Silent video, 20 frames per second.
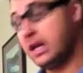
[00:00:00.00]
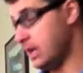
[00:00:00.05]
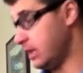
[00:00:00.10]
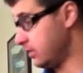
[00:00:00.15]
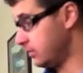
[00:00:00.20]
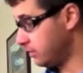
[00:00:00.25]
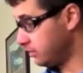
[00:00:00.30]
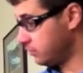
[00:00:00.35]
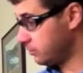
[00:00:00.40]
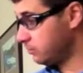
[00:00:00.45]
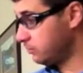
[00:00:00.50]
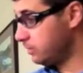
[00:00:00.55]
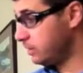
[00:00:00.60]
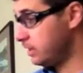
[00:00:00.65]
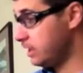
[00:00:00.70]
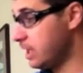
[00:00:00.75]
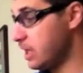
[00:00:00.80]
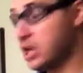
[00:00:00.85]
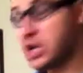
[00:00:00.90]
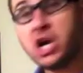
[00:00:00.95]
it doesn't
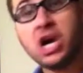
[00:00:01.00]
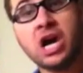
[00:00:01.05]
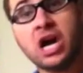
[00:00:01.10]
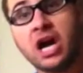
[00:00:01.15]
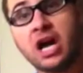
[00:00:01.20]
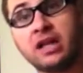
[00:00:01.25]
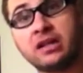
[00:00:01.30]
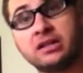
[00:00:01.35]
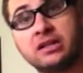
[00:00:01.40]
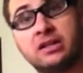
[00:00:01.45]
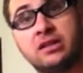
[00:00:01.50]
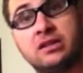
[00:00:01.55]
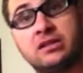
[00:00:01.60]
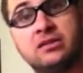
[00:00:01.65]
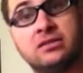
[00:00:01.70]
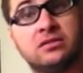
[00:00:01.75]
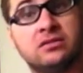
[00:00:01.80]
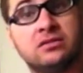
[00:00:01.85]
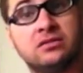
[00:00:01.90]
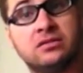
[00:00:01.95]
really cut
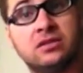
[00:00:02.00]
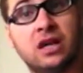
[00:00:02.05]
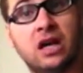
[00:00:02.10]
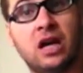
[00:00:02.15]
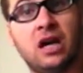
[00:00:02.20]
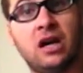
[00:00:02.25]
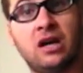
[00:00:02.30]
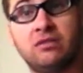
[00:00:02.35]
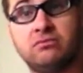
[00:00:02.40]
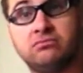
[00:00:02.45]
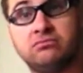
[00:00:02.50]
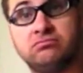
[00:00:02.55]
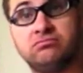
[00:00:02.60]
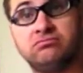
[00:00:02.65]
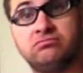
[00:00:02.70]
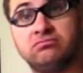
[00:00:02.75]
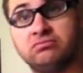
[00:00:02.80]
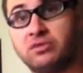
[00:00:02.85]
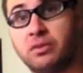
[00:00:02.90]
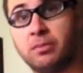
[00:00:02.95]

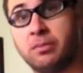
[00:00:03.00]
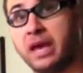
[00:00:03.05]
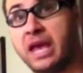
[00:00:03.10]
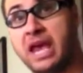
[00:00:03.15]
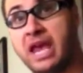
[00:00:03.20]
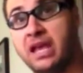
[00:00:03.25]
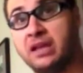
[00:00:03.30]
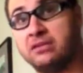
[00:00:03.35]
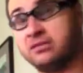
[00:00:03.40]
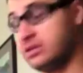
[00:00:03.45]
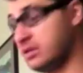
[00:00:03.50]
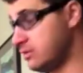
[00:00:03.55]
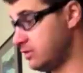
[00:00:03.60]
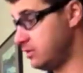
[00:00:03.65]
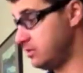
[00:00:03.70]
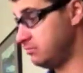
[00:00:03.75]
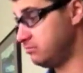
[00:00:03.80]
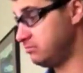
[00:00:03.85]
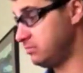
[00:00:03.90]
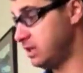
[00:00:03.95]
the pain,
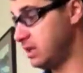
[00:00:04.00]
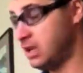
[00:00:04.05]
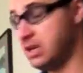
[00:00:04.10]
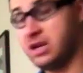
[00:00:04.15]
doesn't